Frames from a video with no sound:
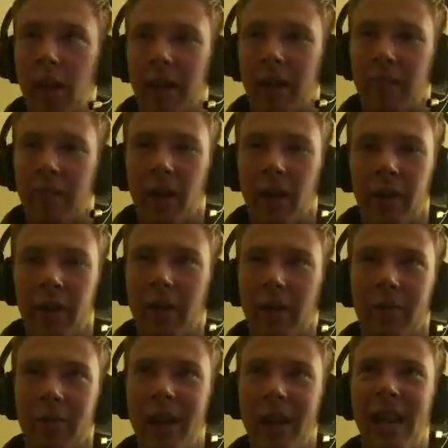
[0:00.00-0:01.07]
But I
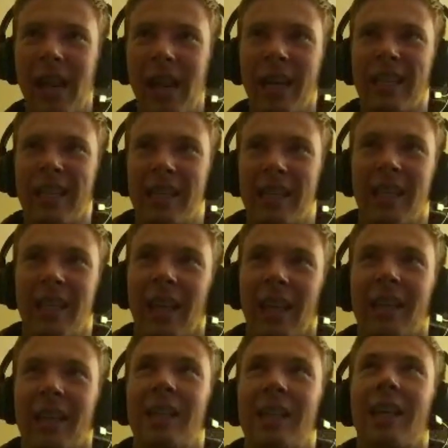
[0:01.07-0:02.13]
barely go to meetings,
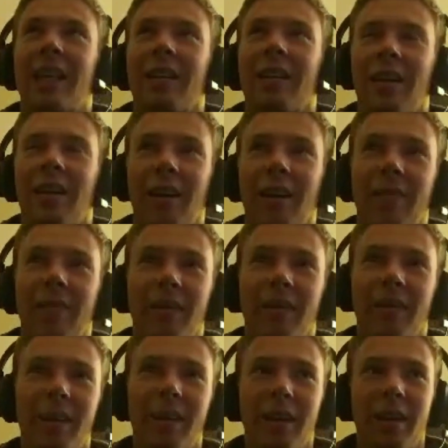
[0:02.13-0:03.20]
and like saying
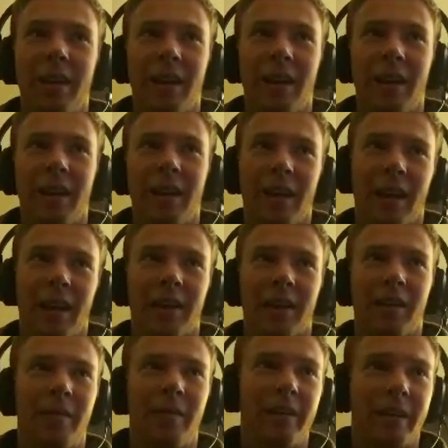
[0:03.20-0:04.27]
I'm in
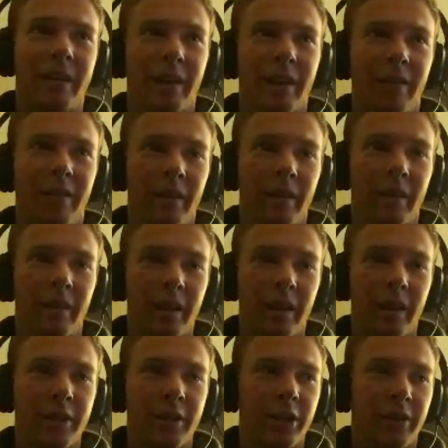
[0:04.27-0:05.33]
that club would kind of
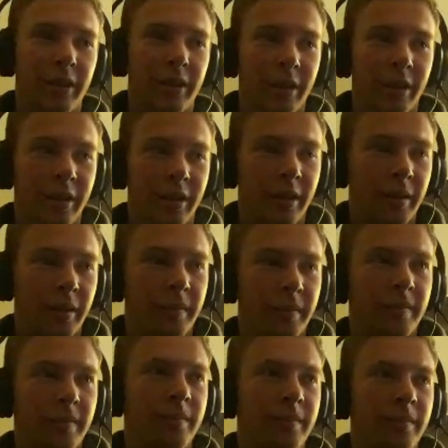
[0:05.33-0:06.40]
be a joke.
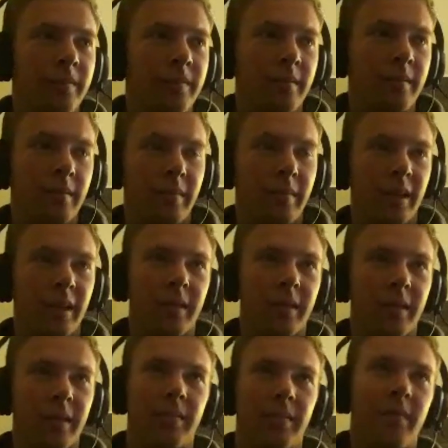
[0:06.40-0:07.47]

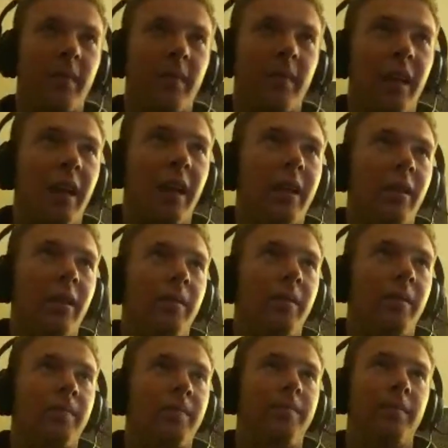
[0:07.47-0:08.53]
But yeah, I
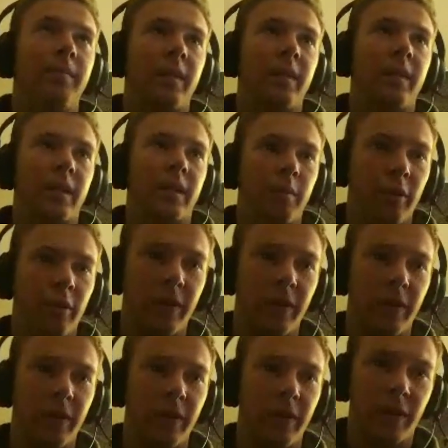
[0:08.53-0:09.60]
kind of just
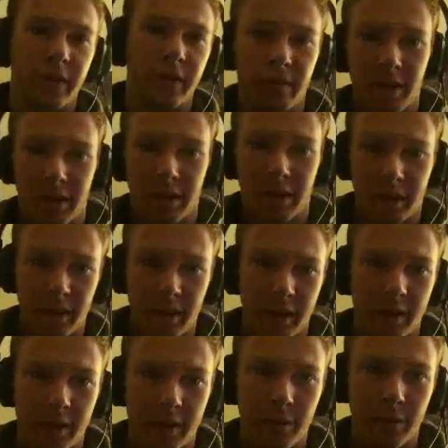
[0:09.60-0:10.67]
more focus on
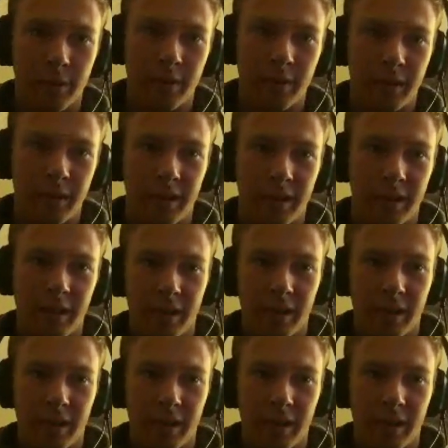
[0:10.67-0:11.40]
running in school.